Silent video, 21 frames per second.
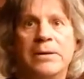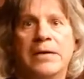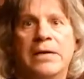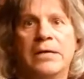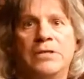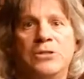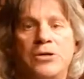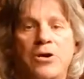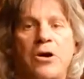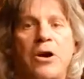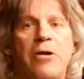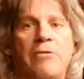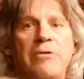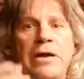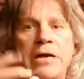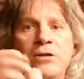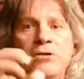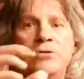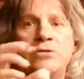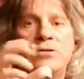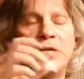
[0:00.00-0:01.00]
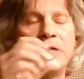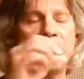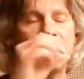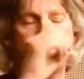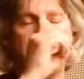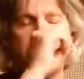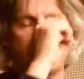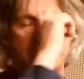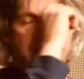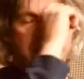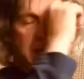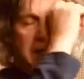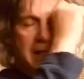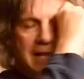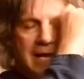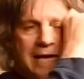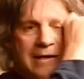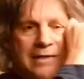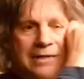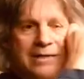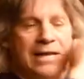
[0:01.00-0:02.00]
Because you're already using your finger like
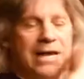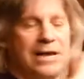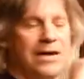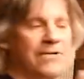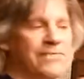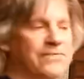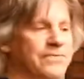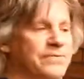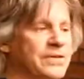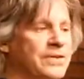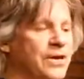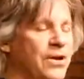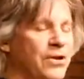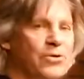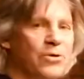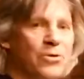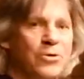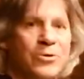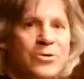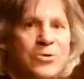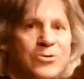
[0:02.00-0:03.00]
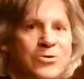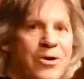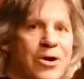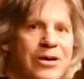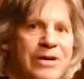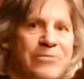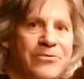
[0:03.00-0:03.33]
that. Now, if, you know, starting